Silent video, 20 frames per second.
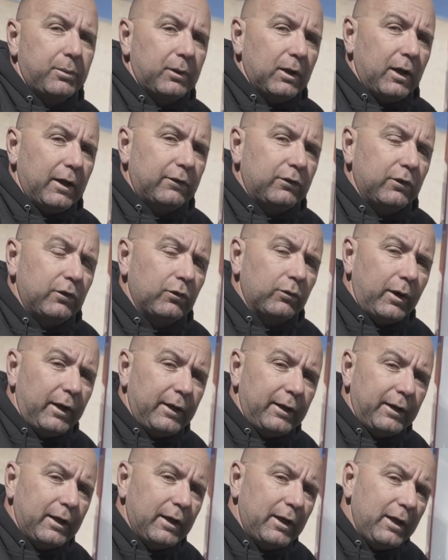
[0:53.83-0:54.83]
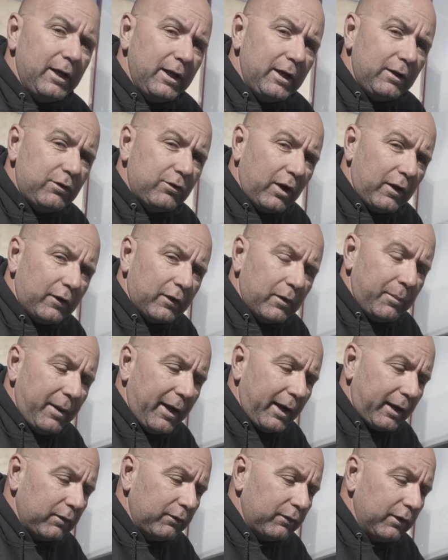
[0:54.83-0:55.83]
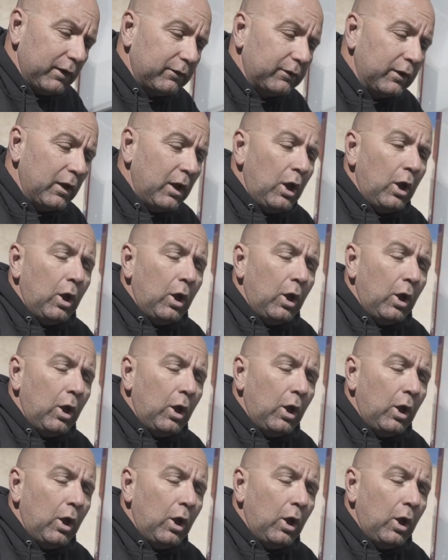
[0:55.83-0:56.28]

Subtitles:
plus in running a hitch on the back of this.